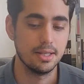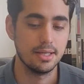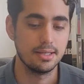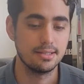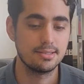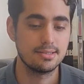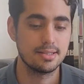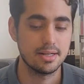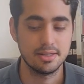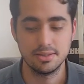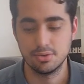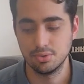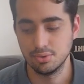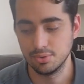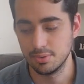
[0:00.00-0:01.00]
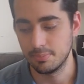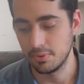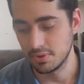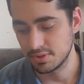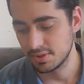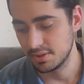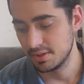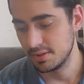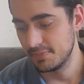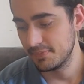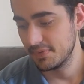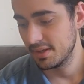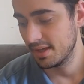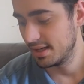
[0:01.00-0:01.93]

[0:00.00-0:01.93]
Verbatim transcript: like starting to do the puzzle.